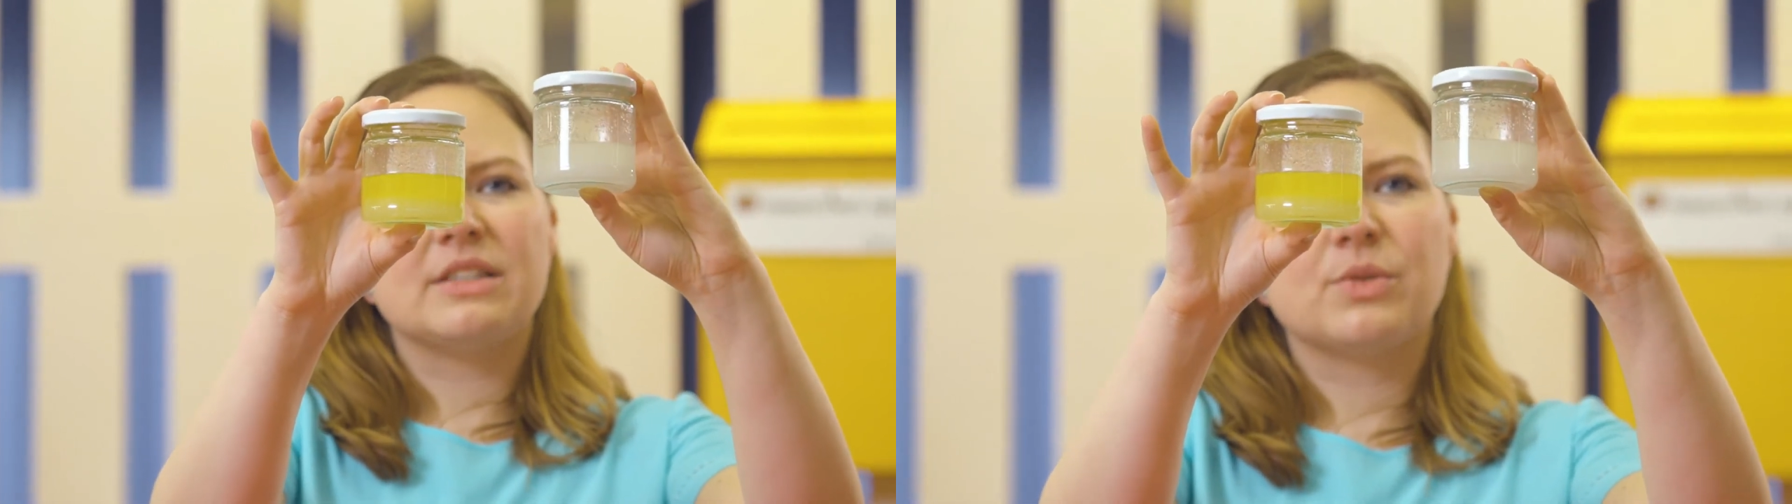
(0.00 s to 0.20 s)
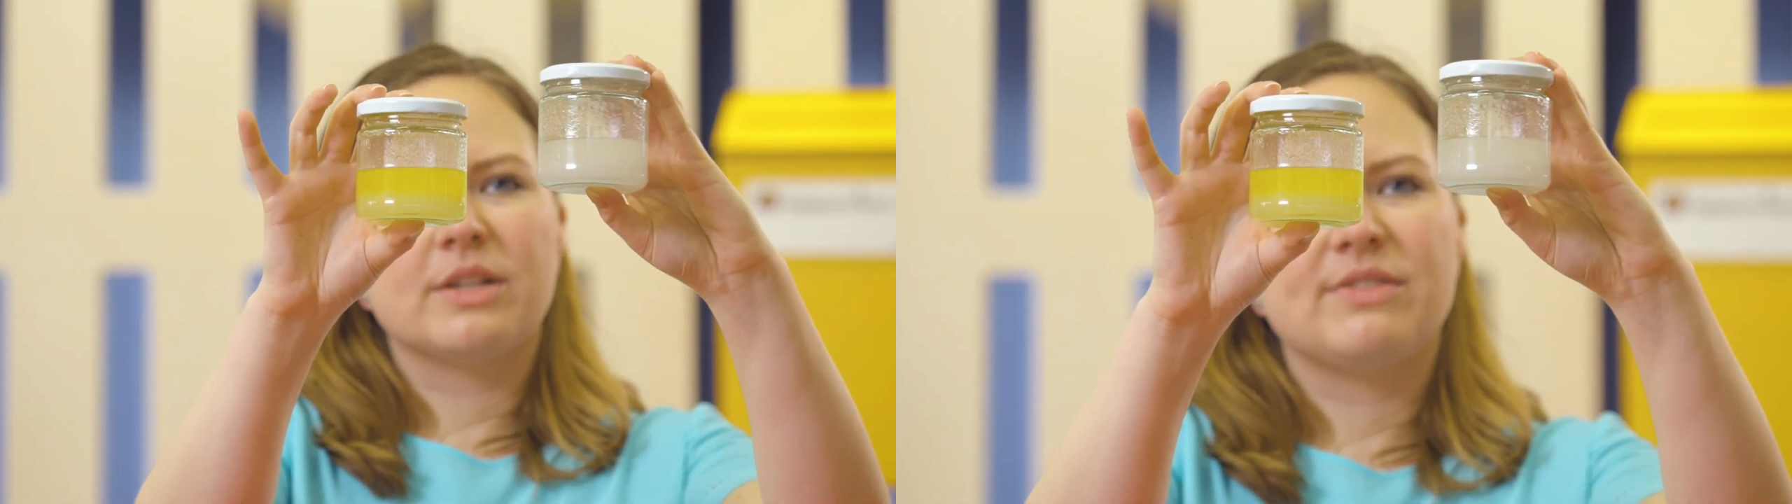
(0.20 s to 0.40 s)

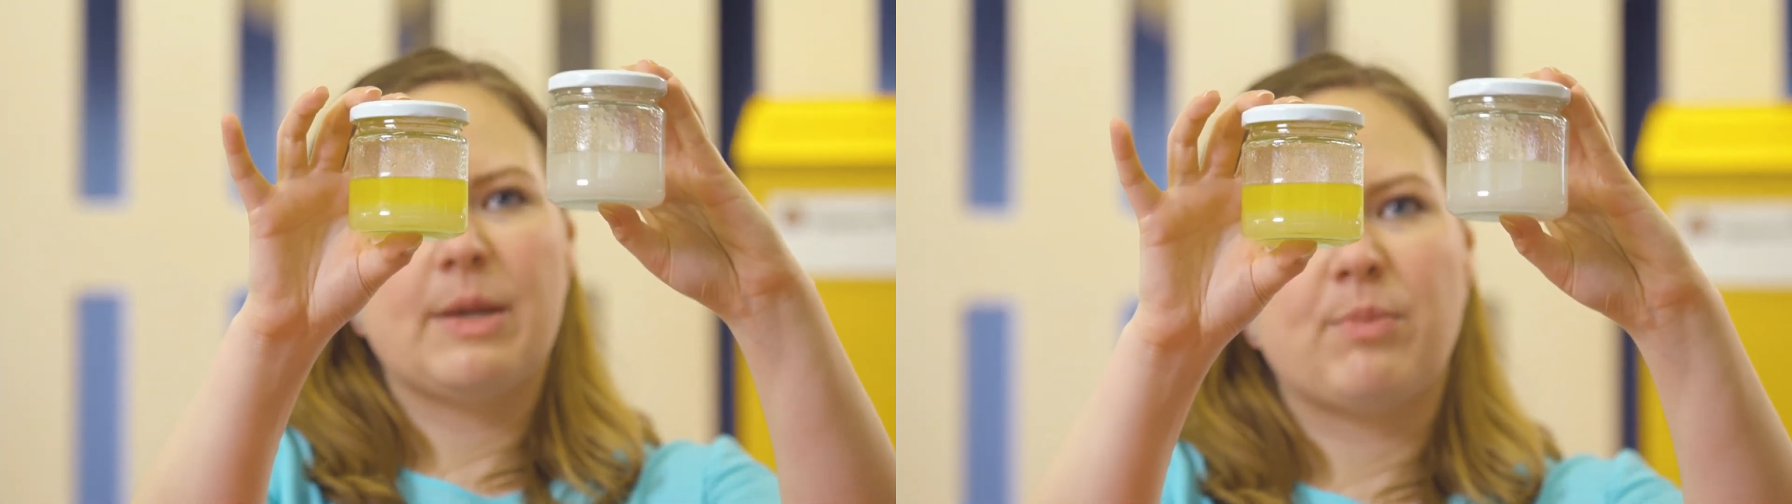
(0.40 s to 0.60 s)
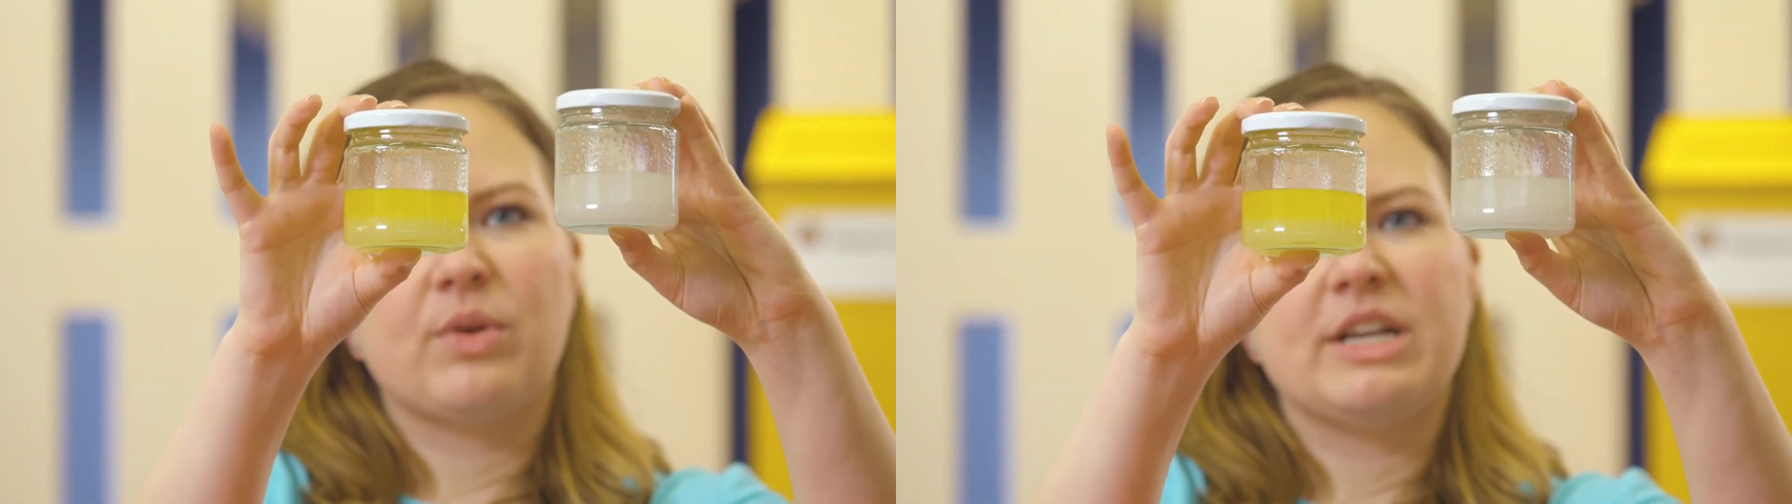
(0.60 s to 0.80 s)
sort of
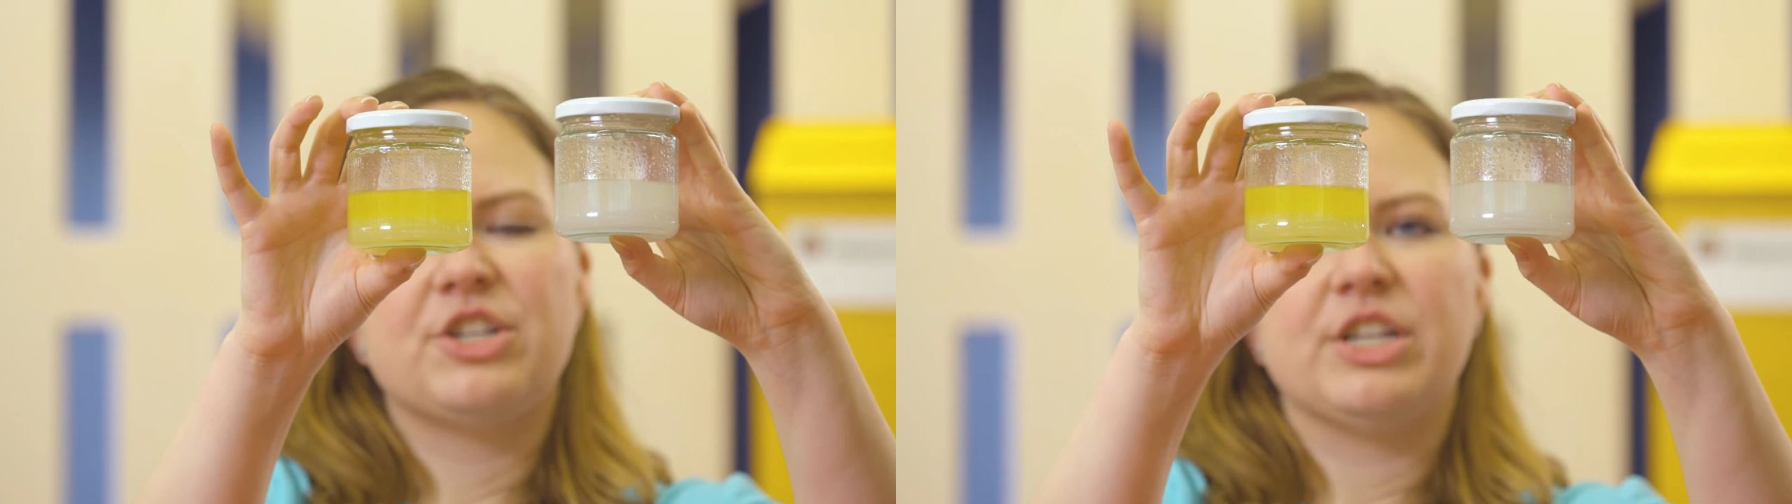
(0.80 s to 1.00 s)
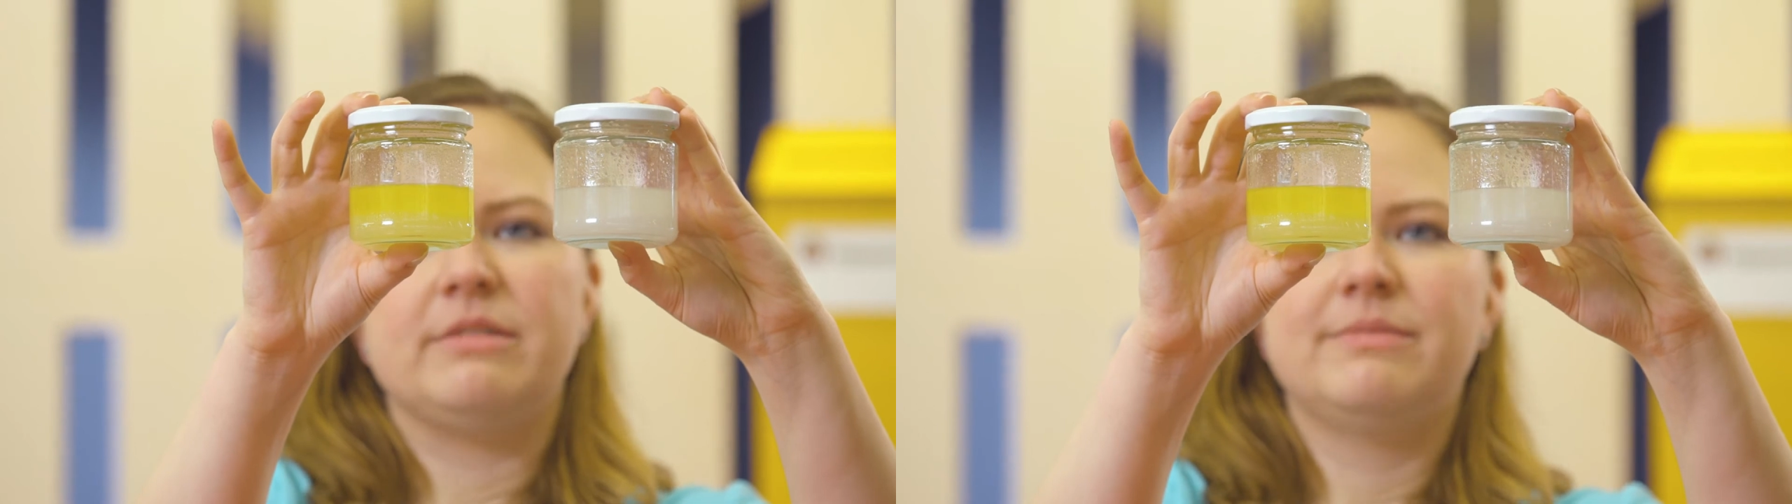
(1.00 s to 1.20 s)

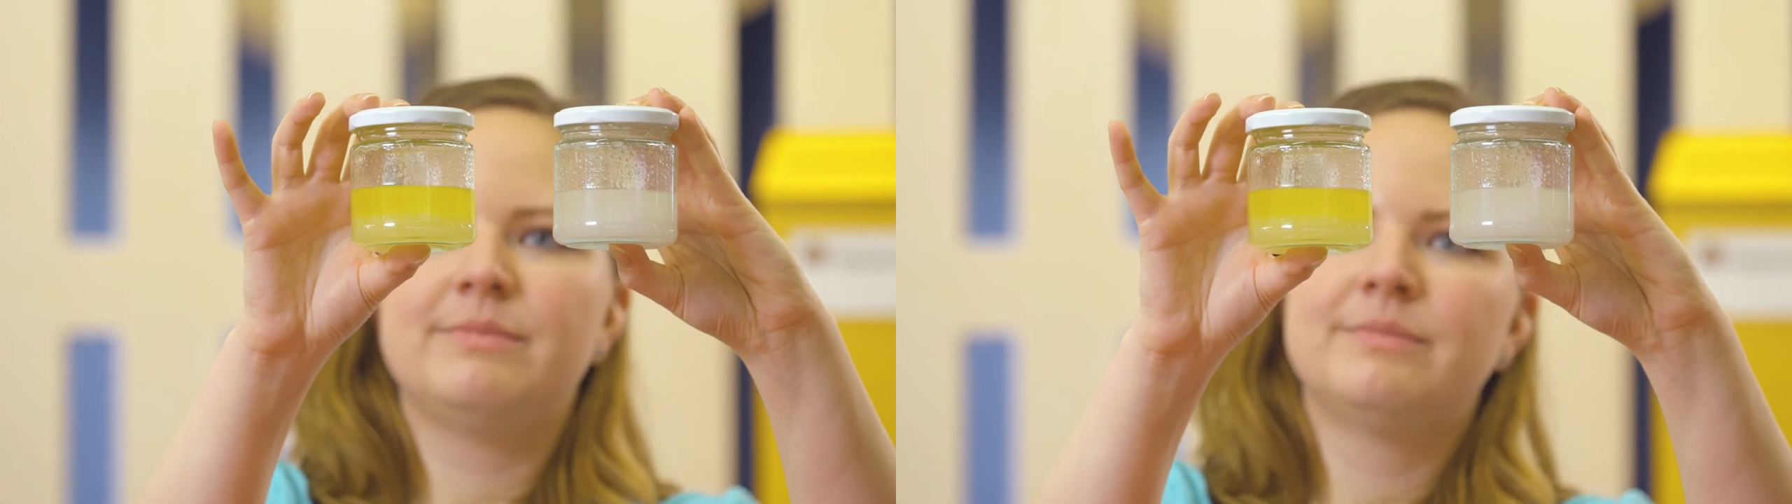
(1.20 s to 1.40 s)
separation